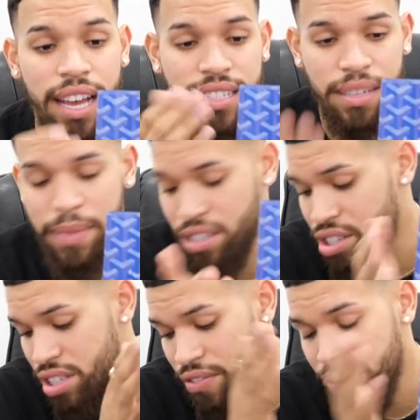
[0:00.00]
as I
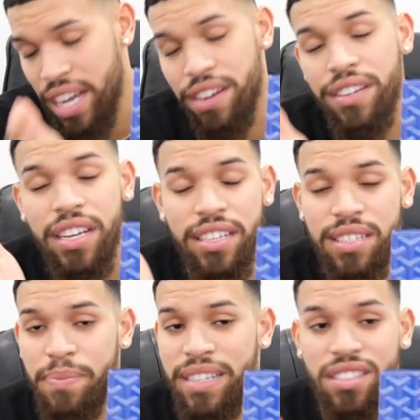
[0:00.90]
mentioned, it's a very
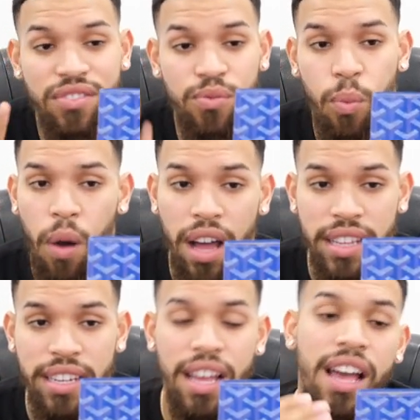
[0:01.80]
expensive wallet.